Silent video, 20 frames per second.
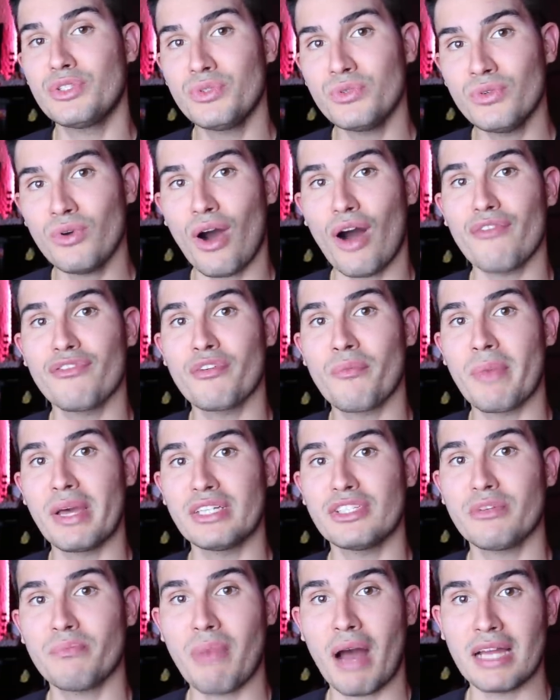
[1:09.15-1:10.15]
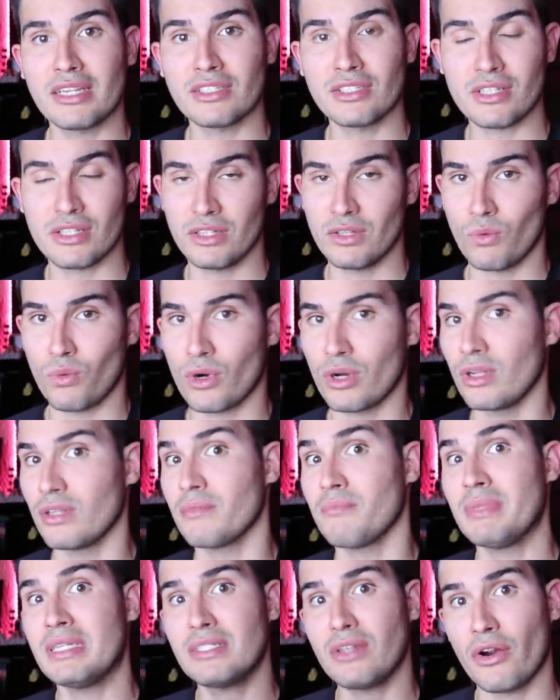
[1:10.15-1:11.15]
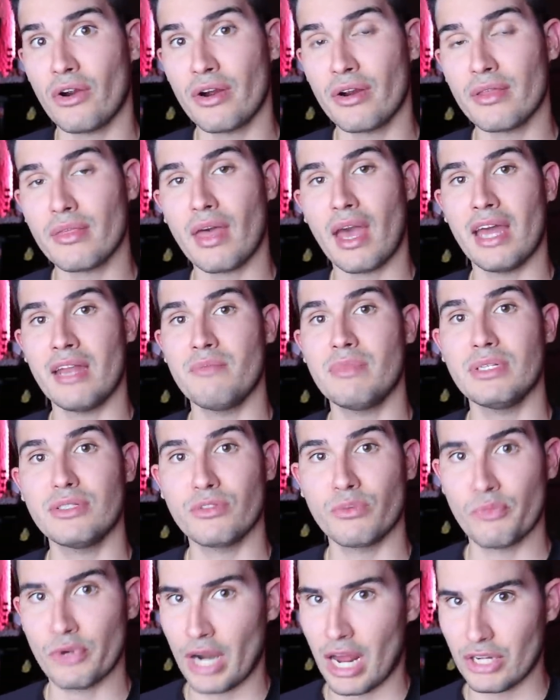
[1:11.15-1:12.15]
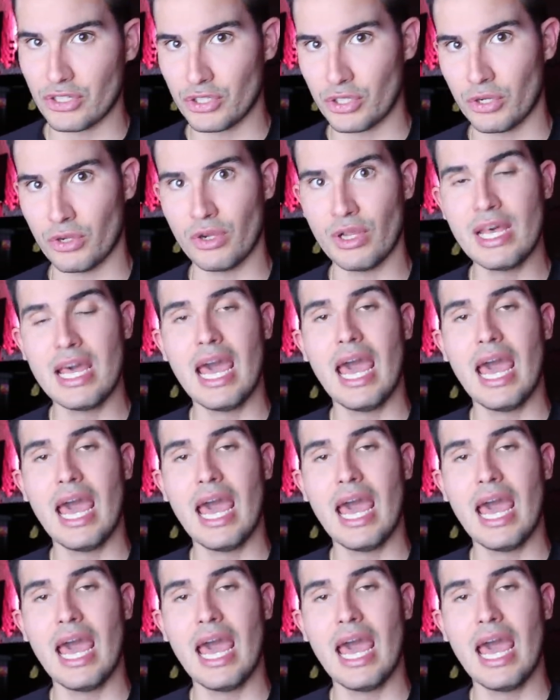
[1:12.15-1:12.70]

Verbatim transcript: two of the major pageants in the world, Miss Earth and Miss Supranational.